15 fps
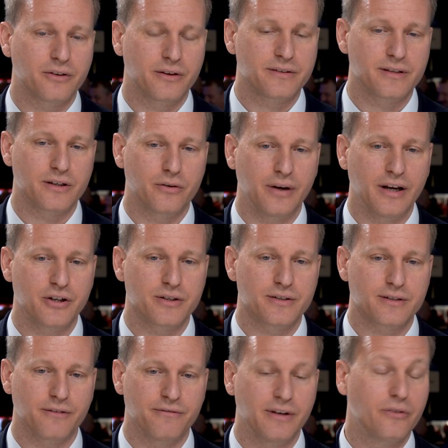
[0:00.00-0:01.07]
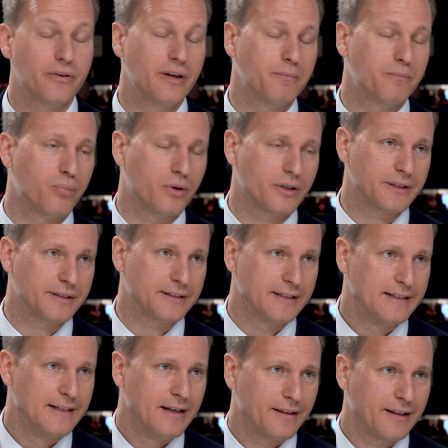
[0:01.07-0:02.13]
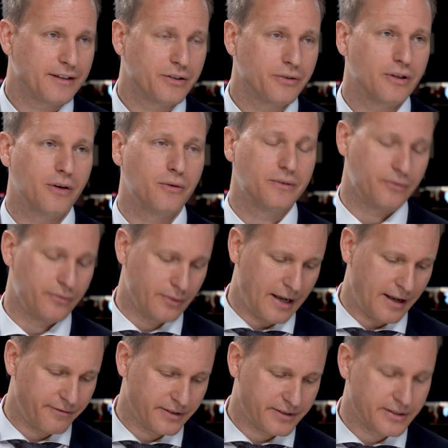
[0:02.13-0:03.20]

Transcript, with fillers: considerations are very important that you know you have a